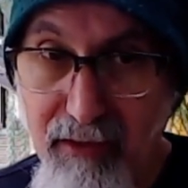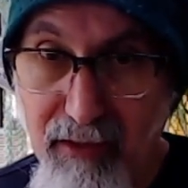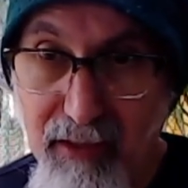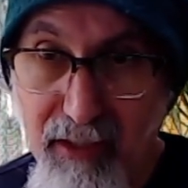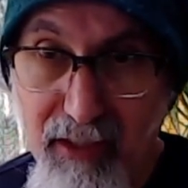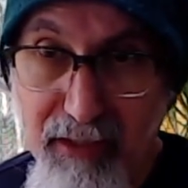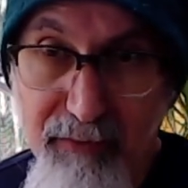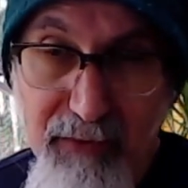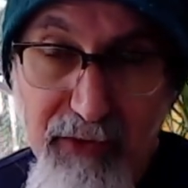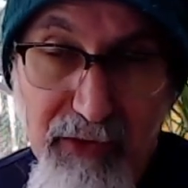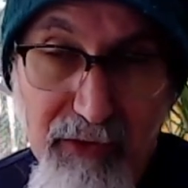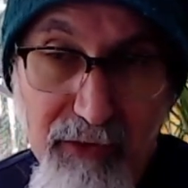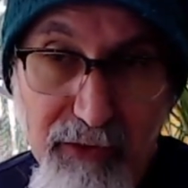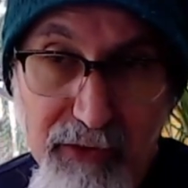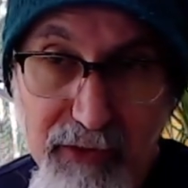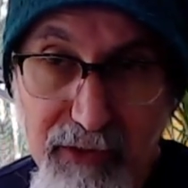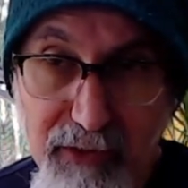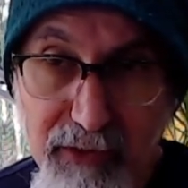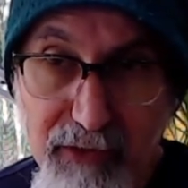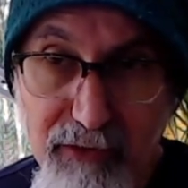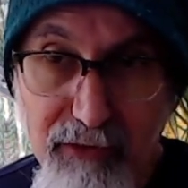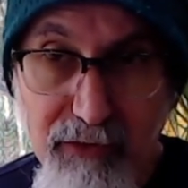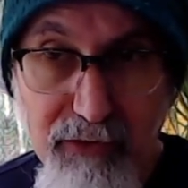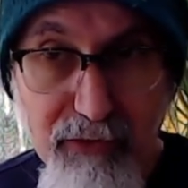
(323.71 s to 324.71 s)
i'd be
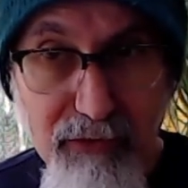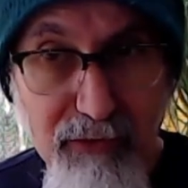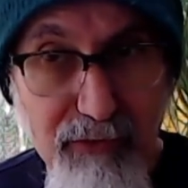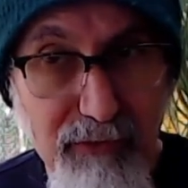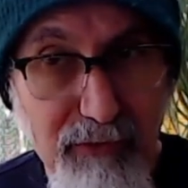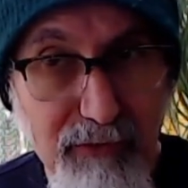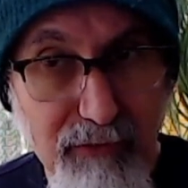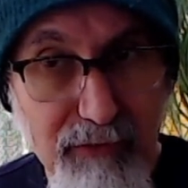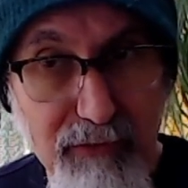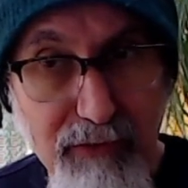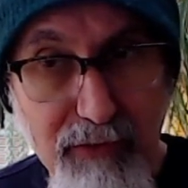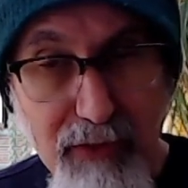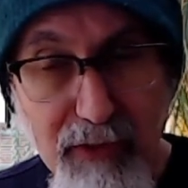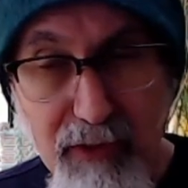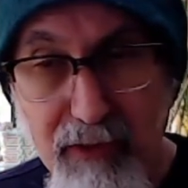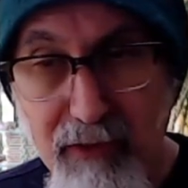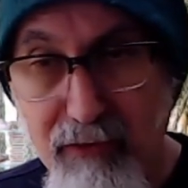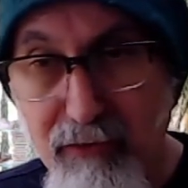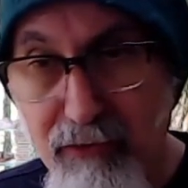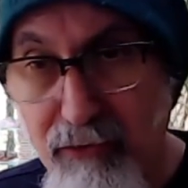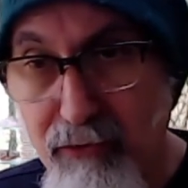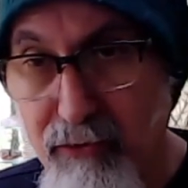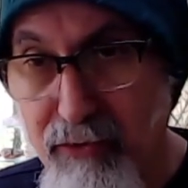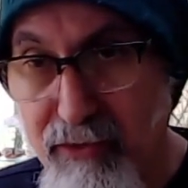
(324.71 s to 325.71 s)
looking into
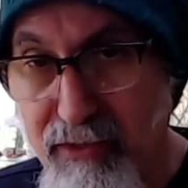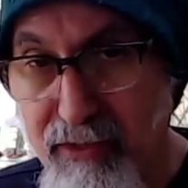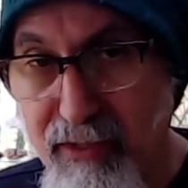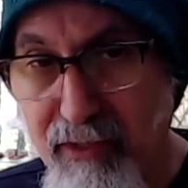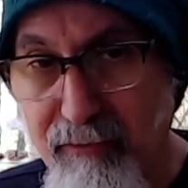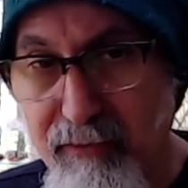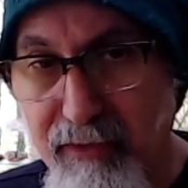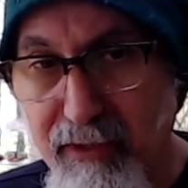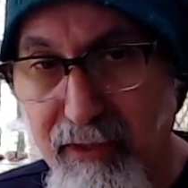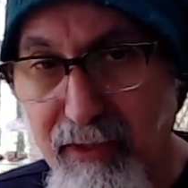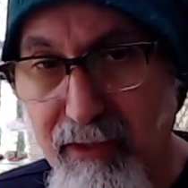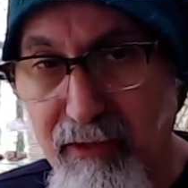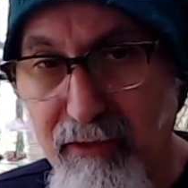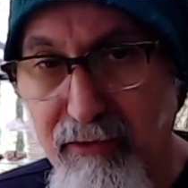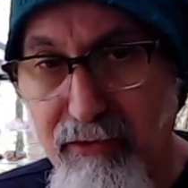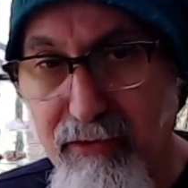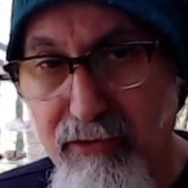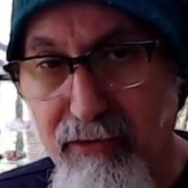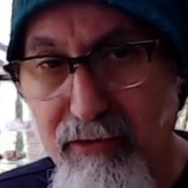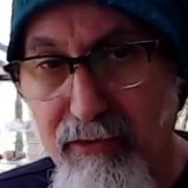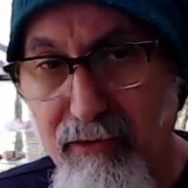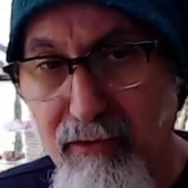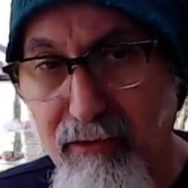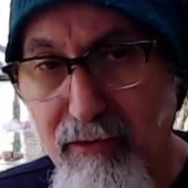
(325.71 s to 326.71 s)
uh, doing something
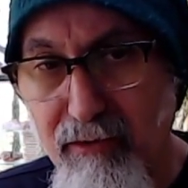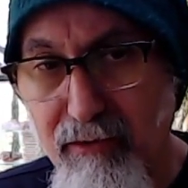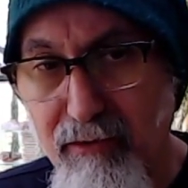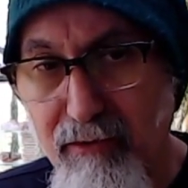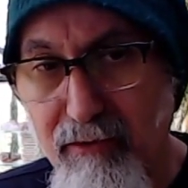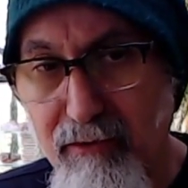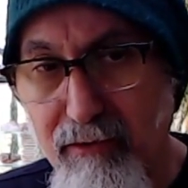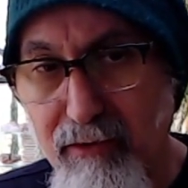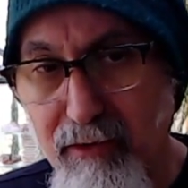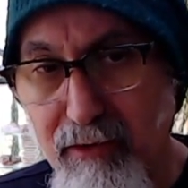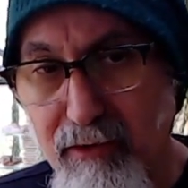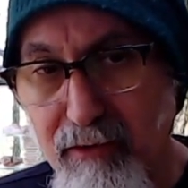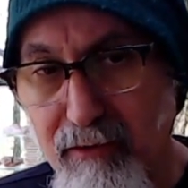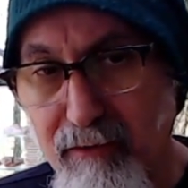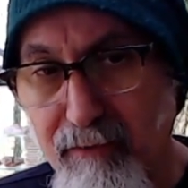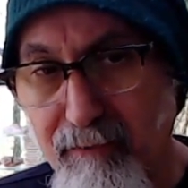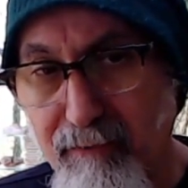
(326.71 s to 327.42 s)
else right